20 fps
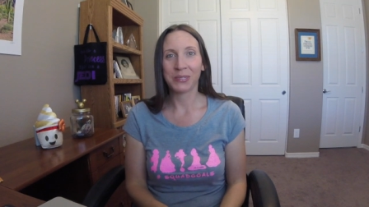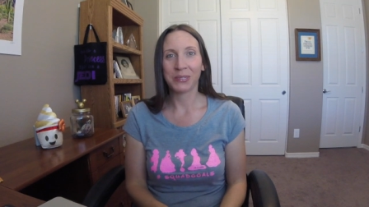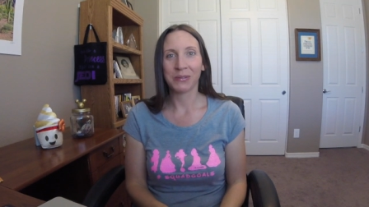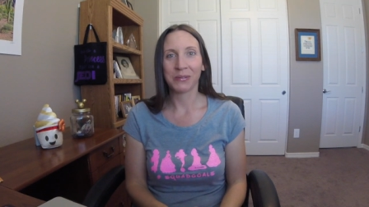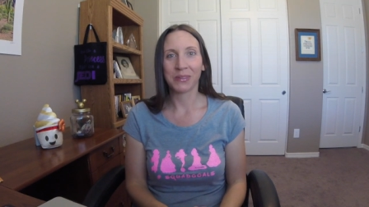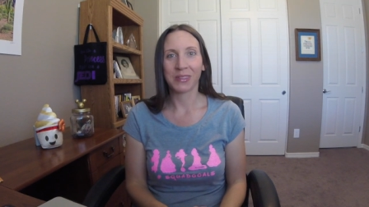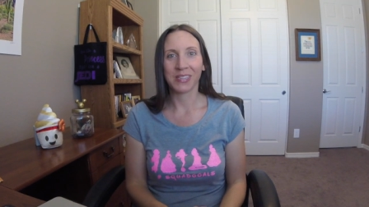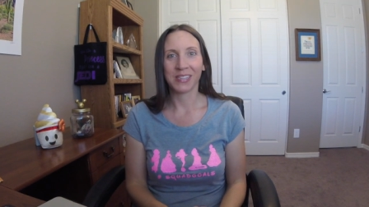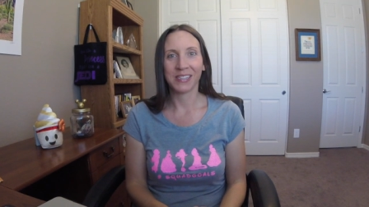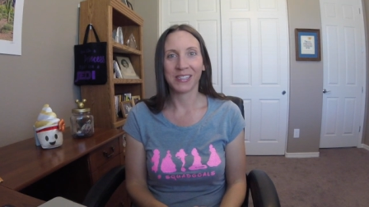
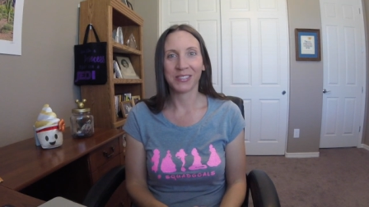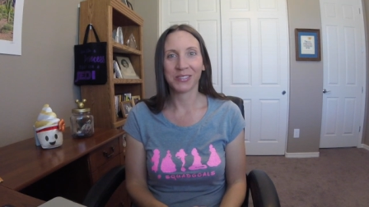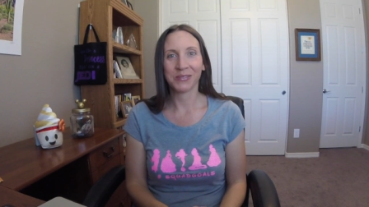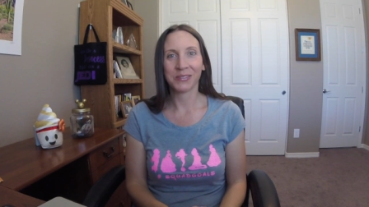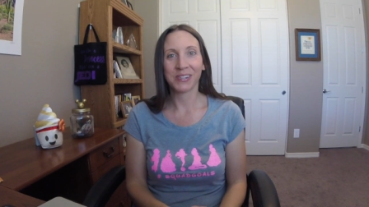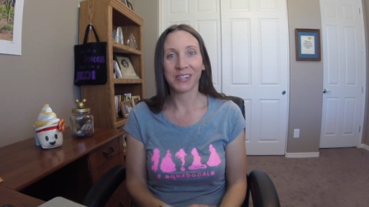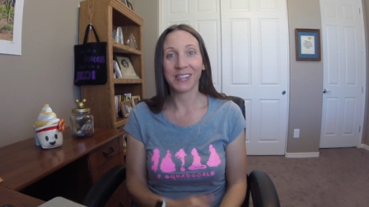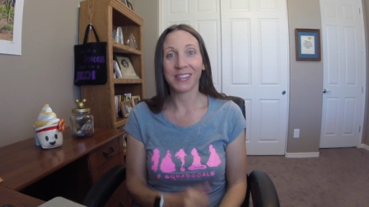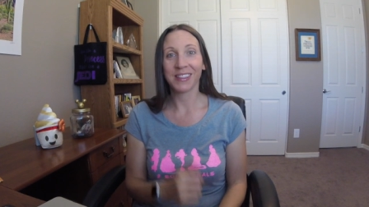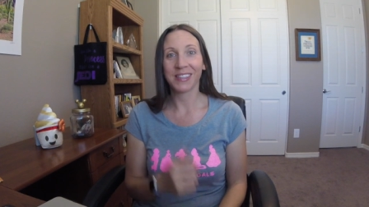two things
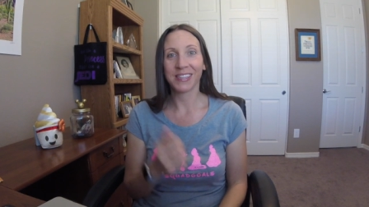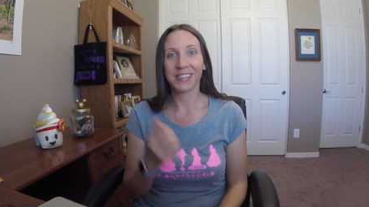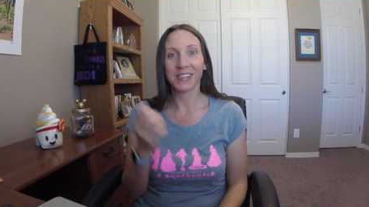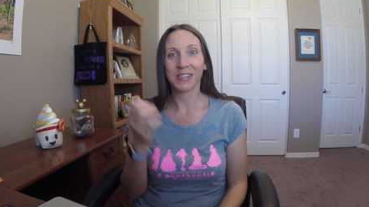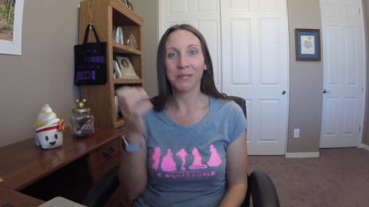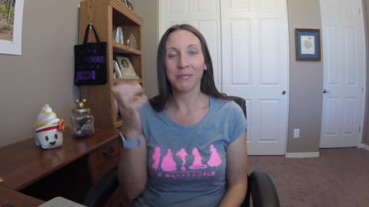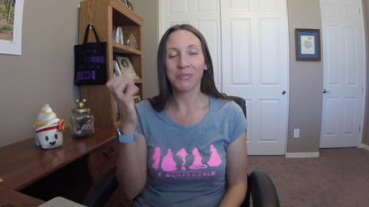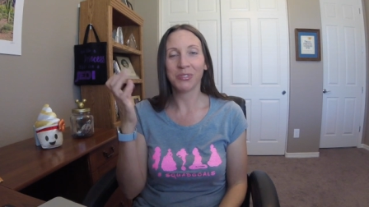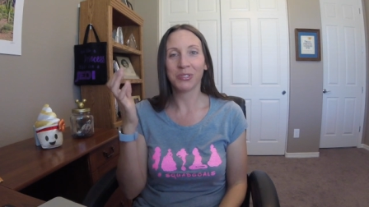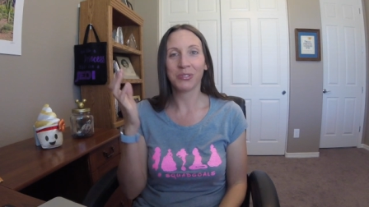where I think
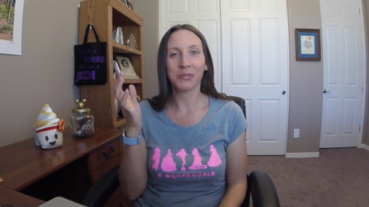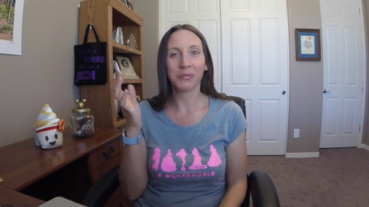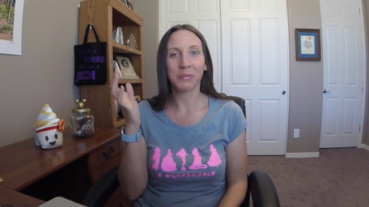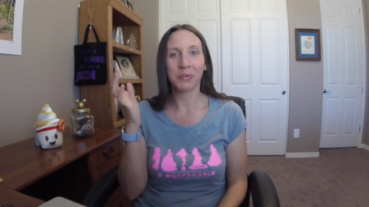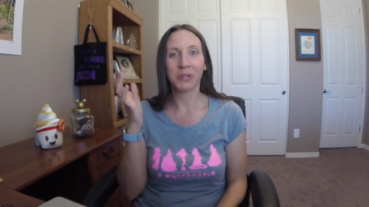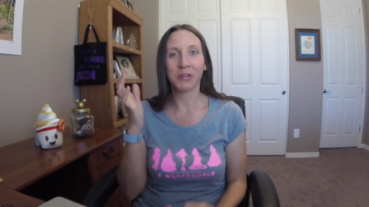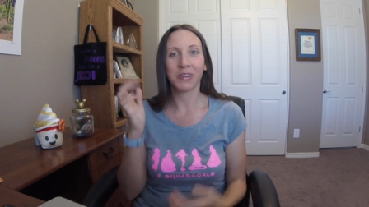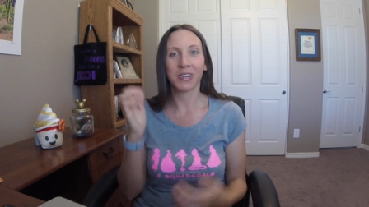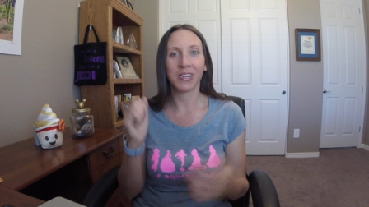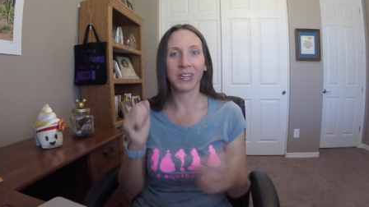I'm
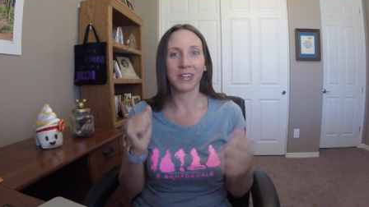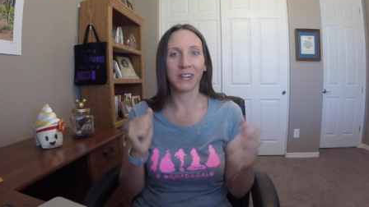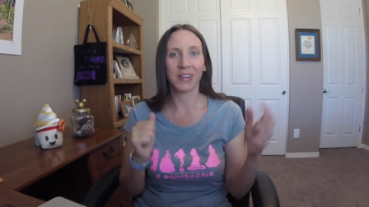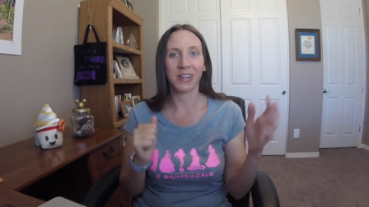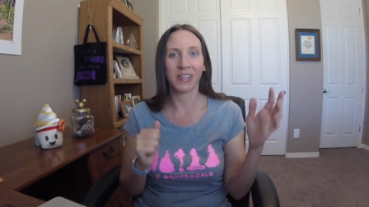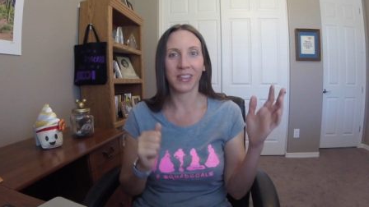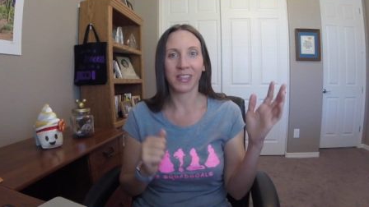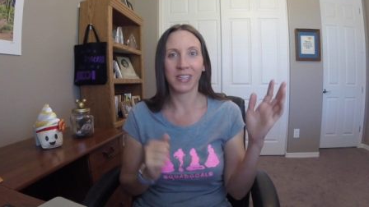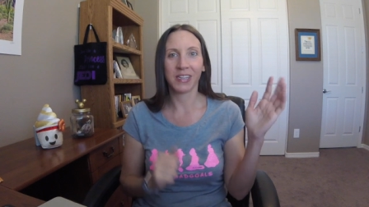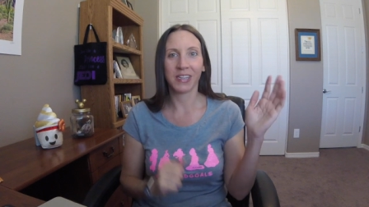super great or
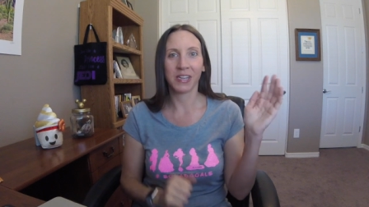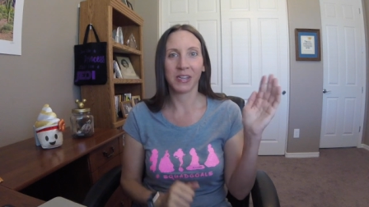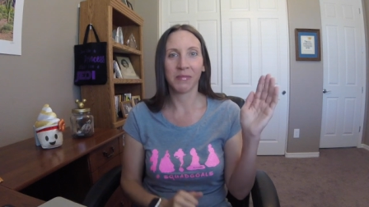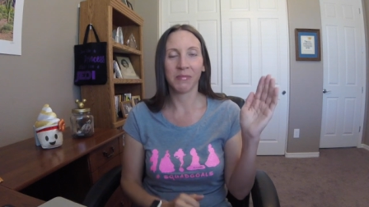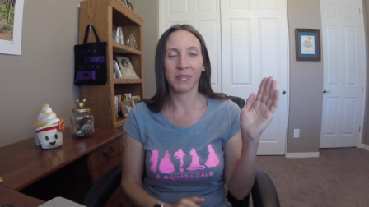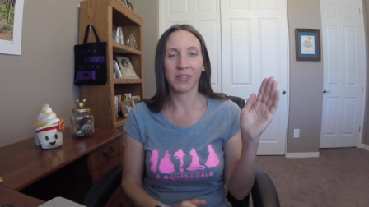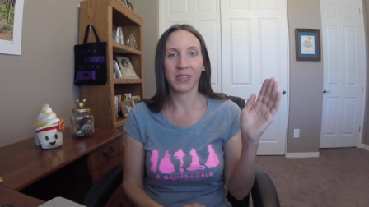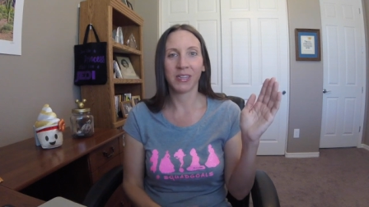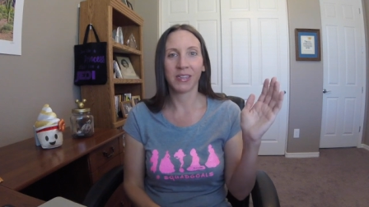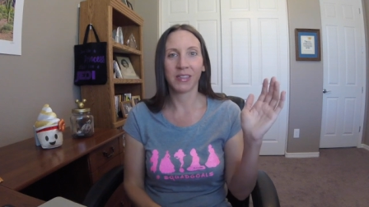I think
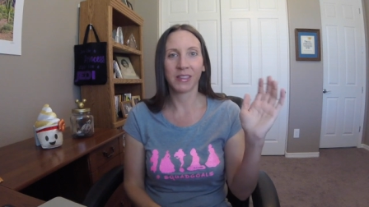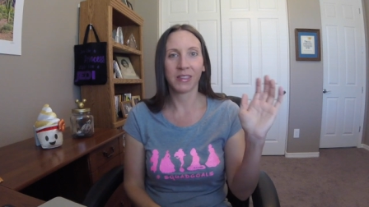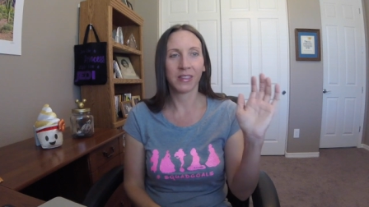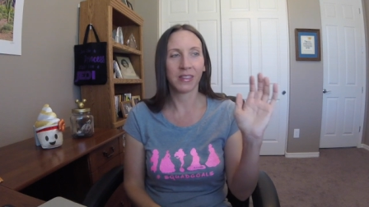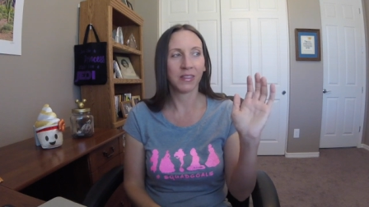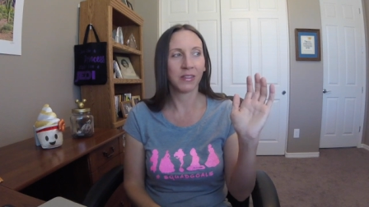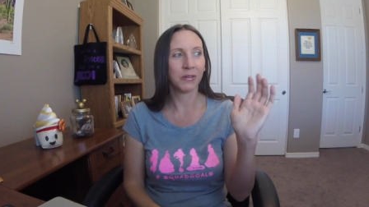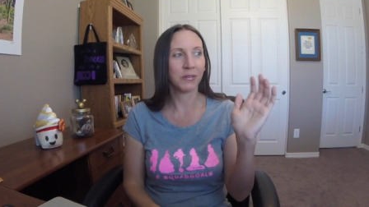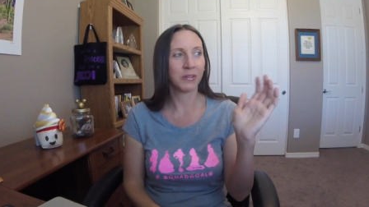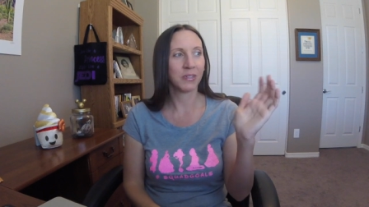I'm like
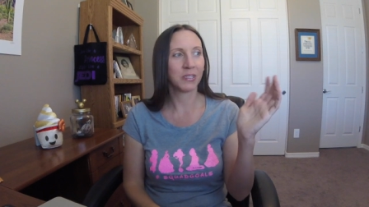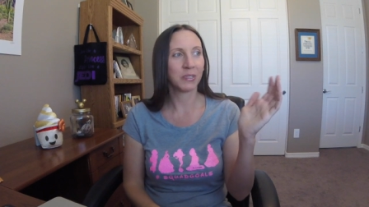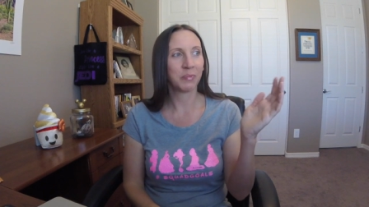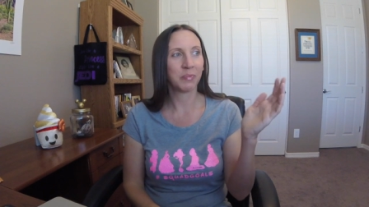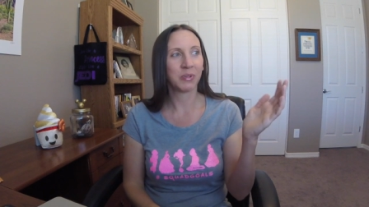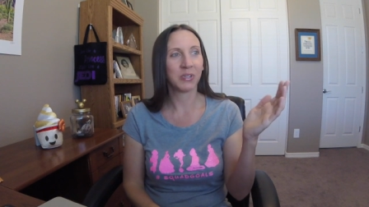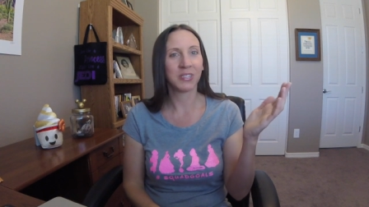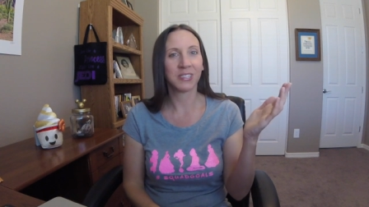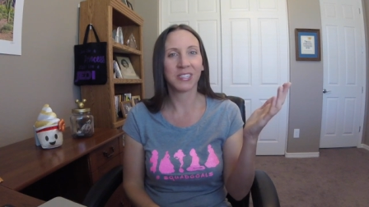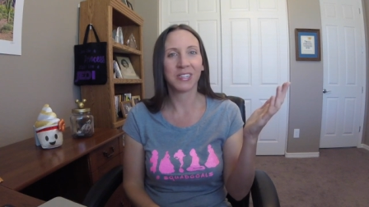the
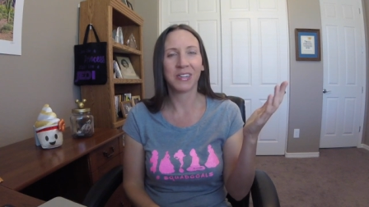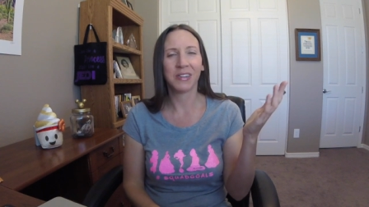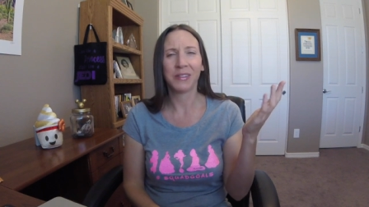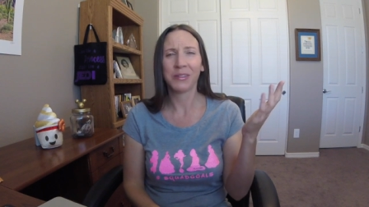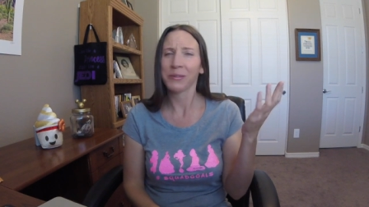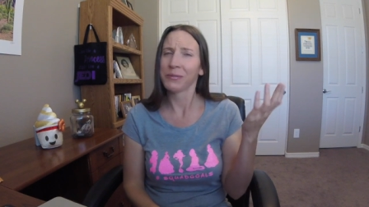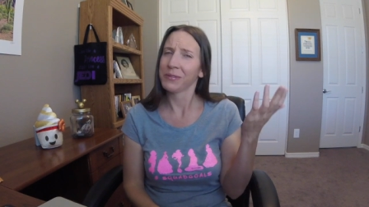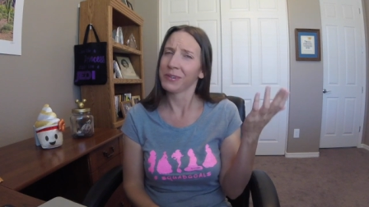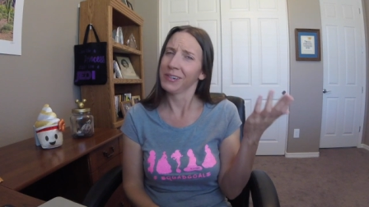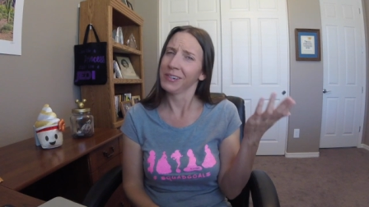worst person in
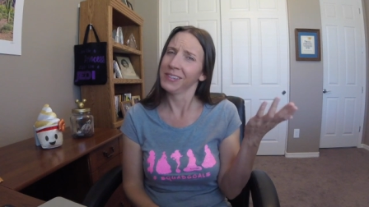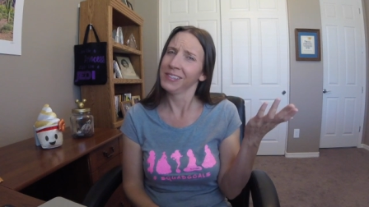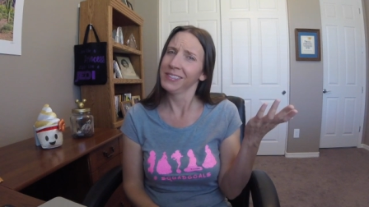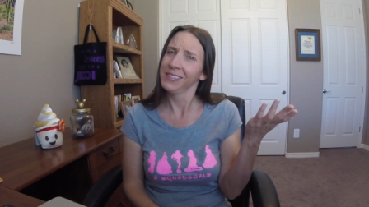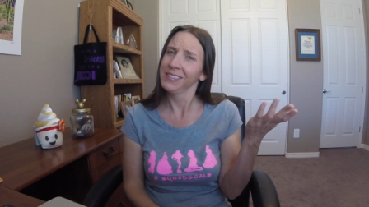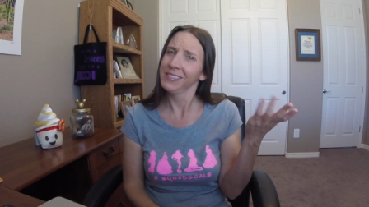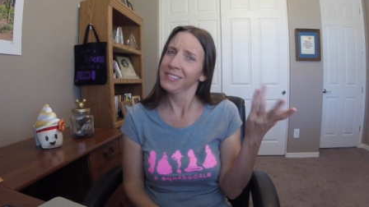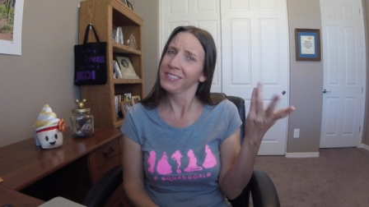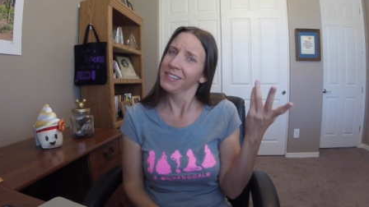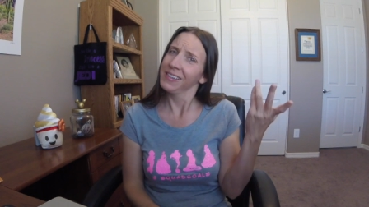the
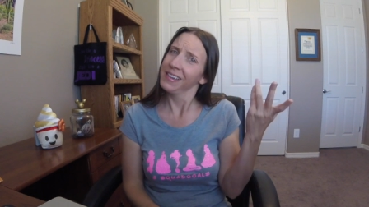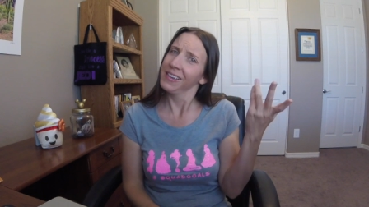world,